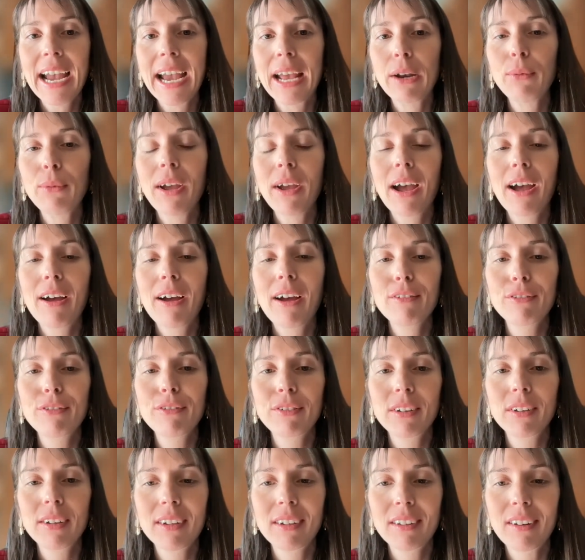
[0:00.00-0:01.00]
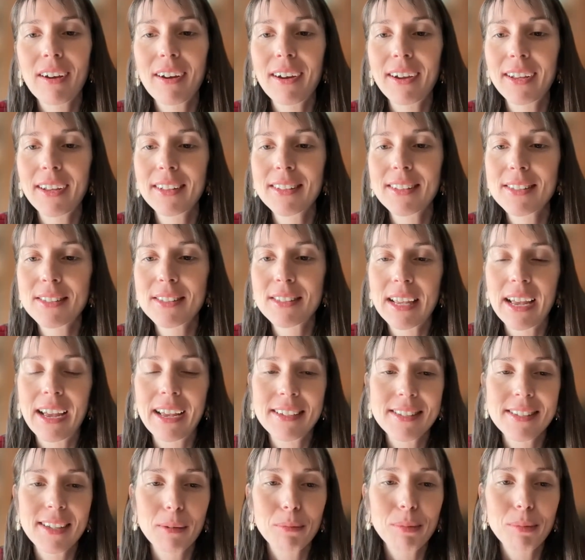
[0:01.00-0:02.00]
And we have clients,
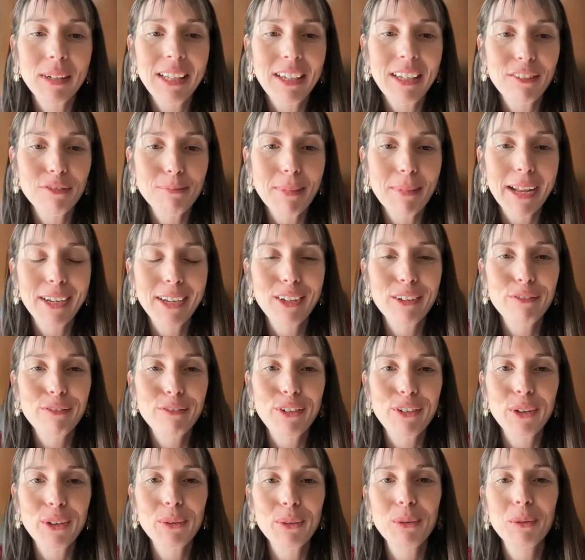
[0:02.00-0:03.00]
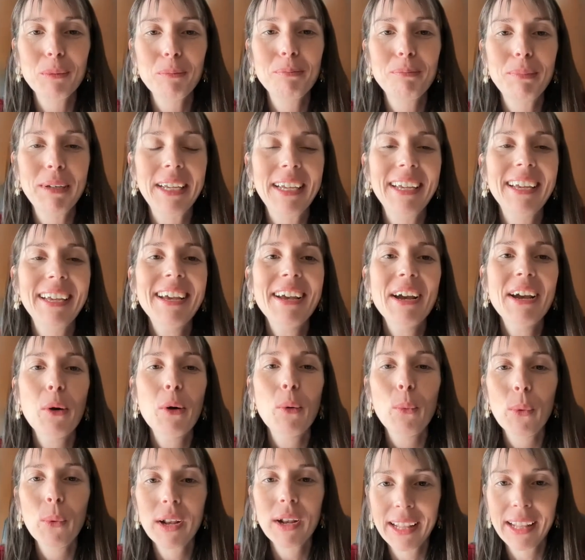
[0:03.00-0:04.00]
as I believe many of you would be
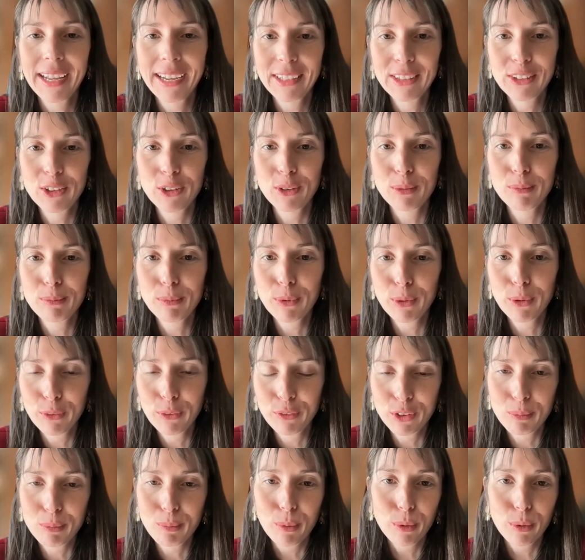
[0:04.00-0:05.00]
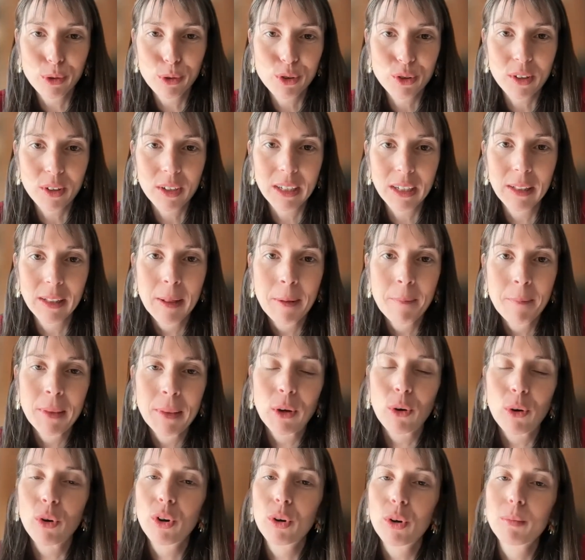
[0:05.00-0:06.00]
willing to move to Portugal
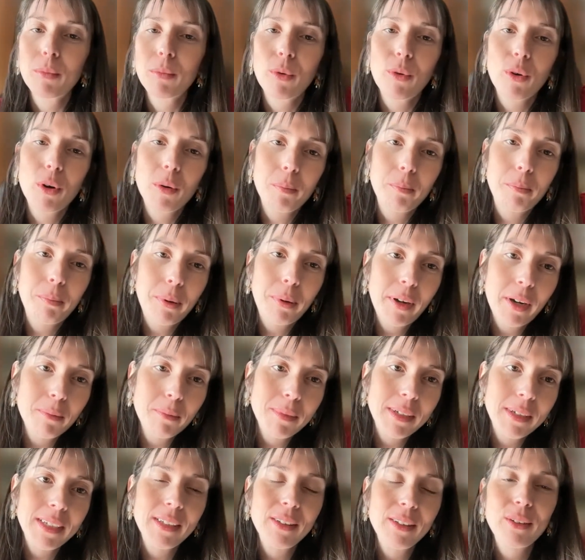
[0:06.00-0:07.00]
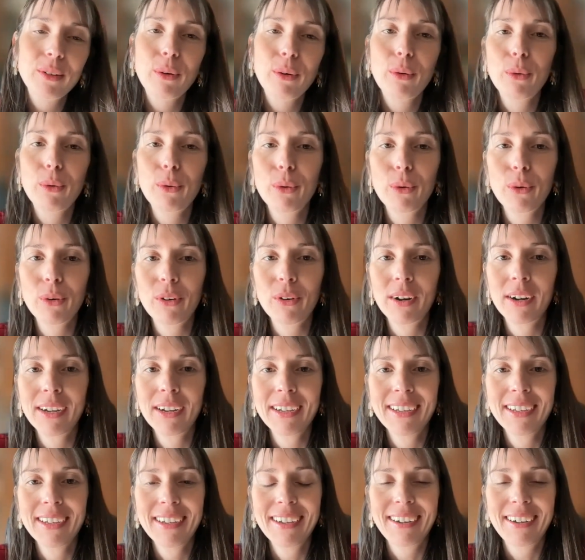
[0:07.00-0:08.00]
on a more permanent or
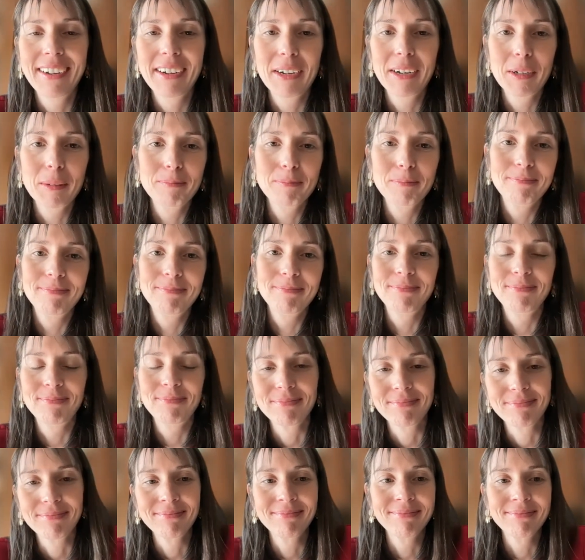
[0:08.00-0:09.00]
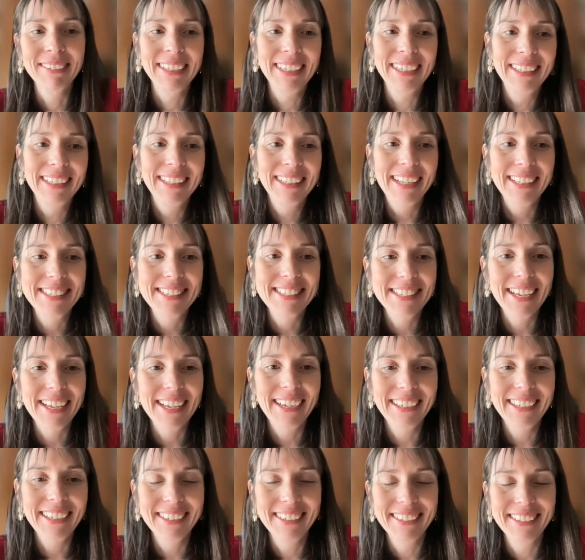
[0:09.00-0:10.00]
let's
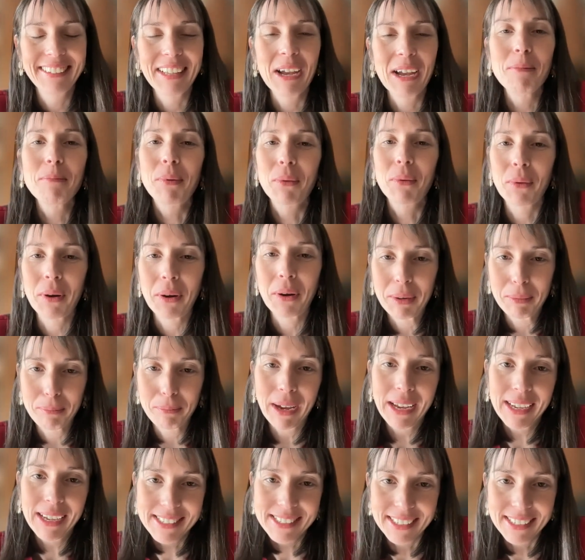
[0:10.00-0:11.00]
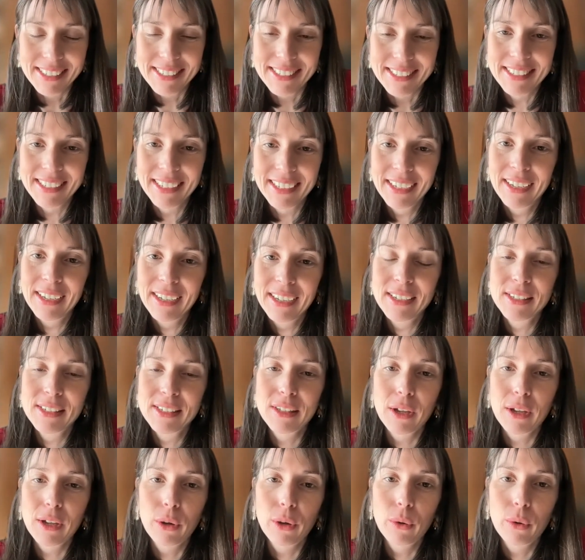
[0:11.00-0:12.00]
say a temporary basis.
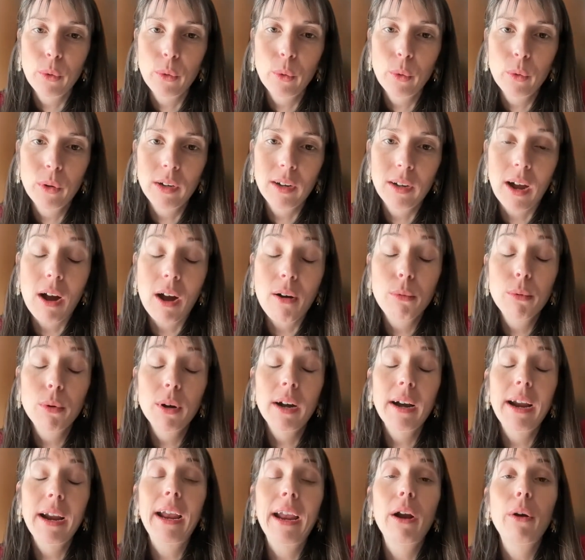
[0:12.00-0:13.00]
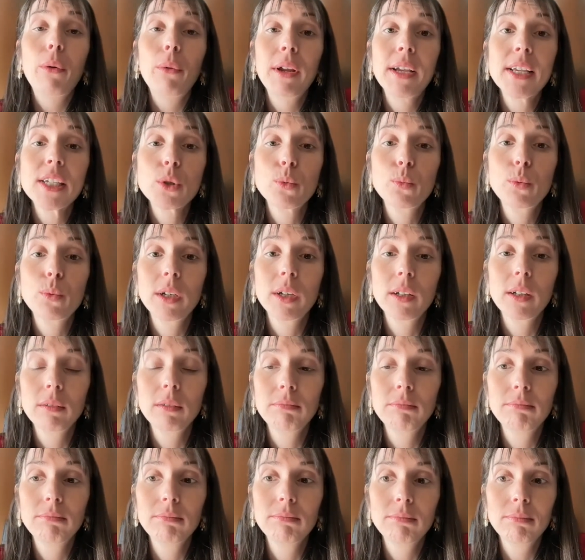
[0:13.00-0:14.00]
So our areas
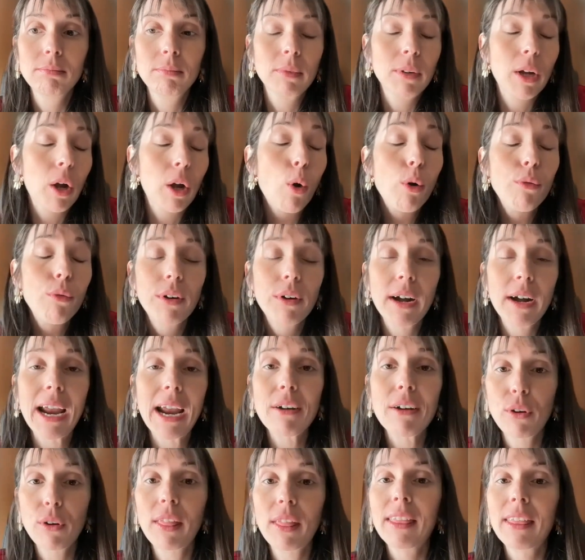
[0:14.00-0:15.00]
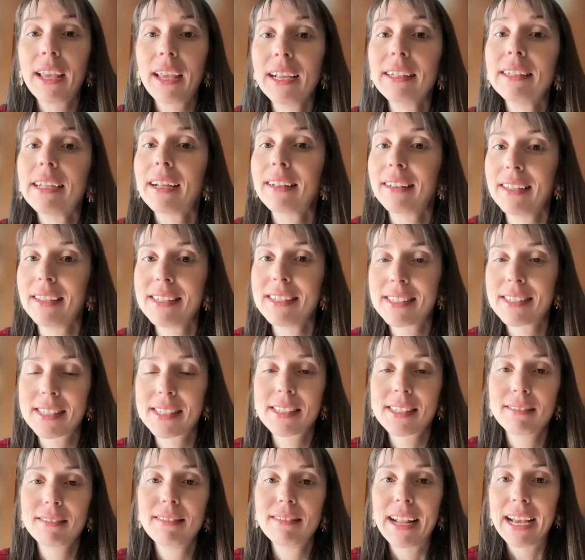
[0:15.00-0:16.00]
will cover everything that
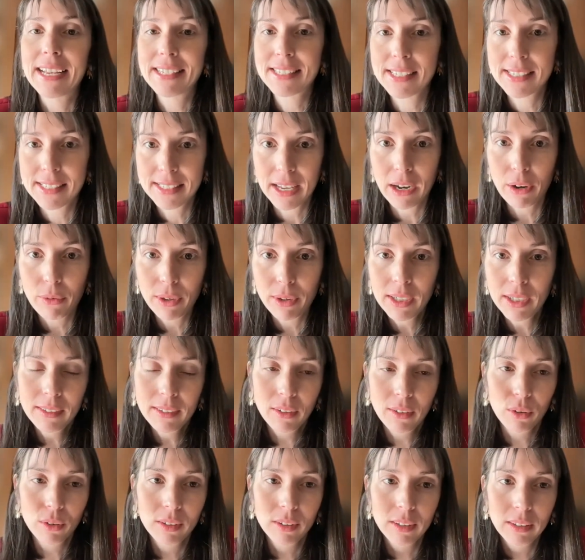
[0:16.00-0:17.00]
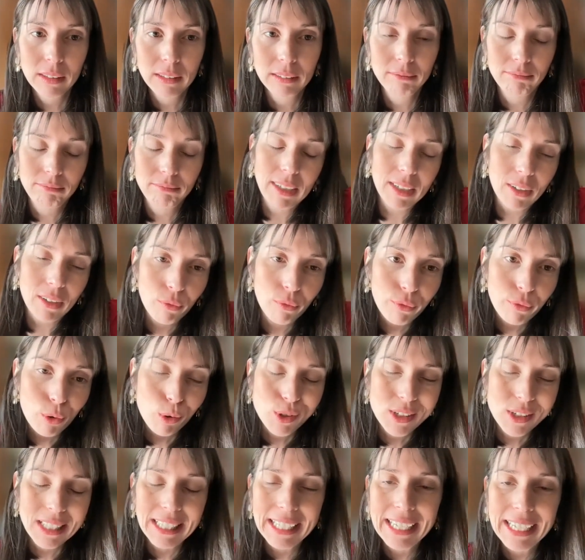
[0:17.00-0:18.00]
is necessary, of
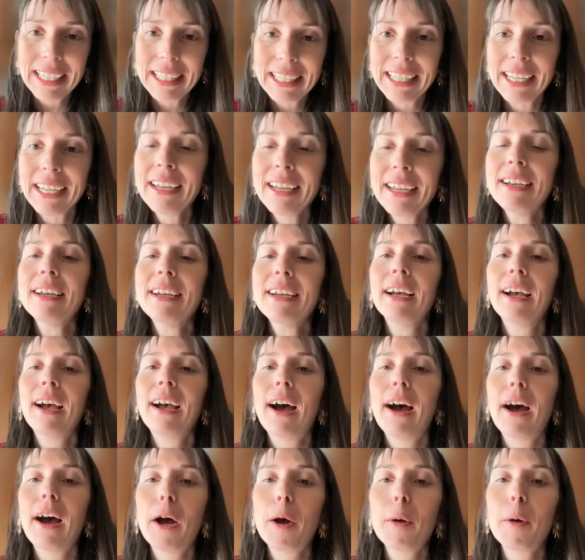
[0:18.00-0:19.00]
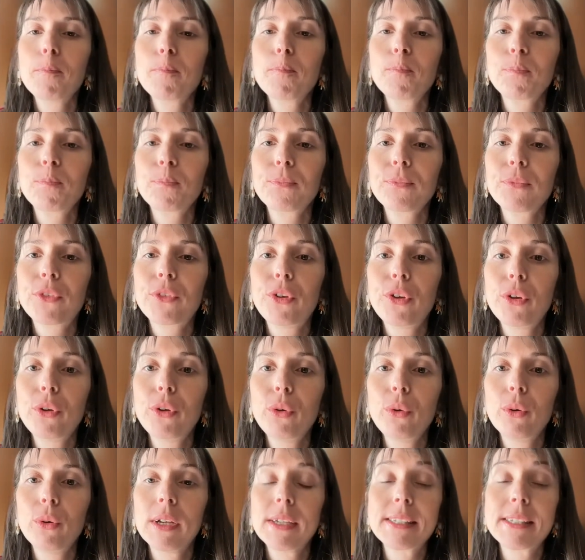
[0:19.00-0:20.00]
course legally,
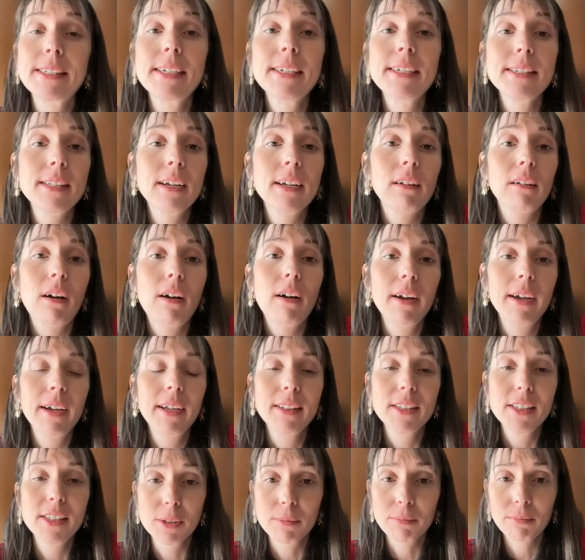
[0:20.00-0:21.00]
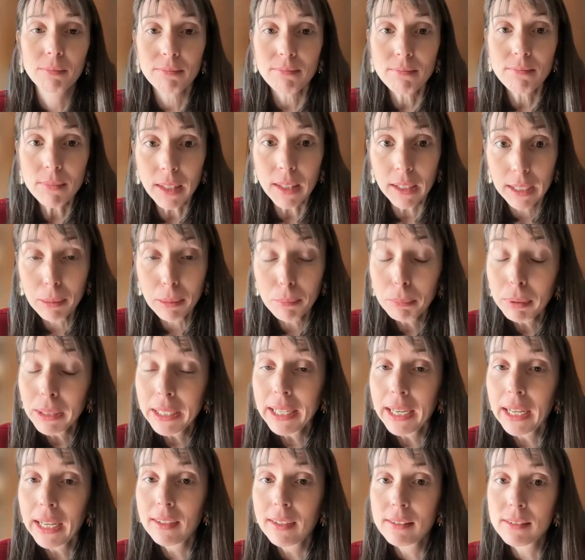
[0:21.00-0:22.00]
to assist the clients
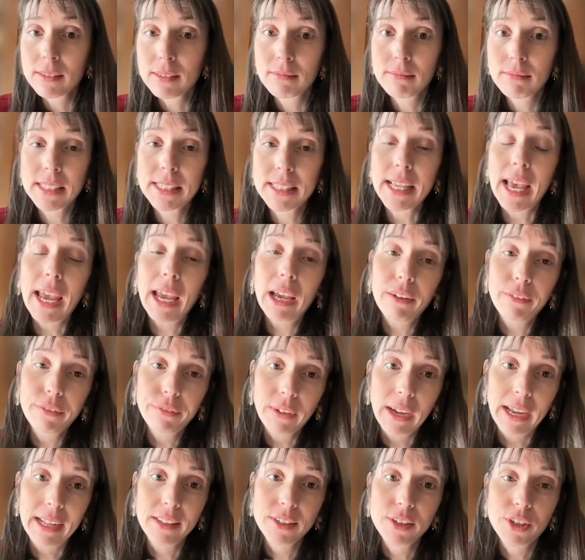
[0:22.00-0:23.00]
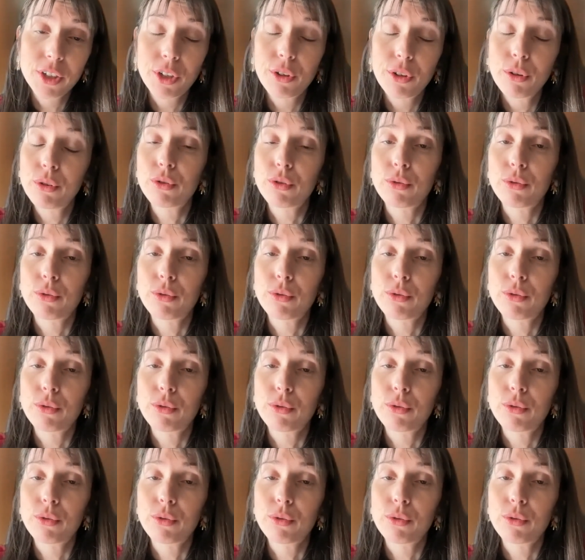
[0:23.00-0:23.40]
completing safe and secure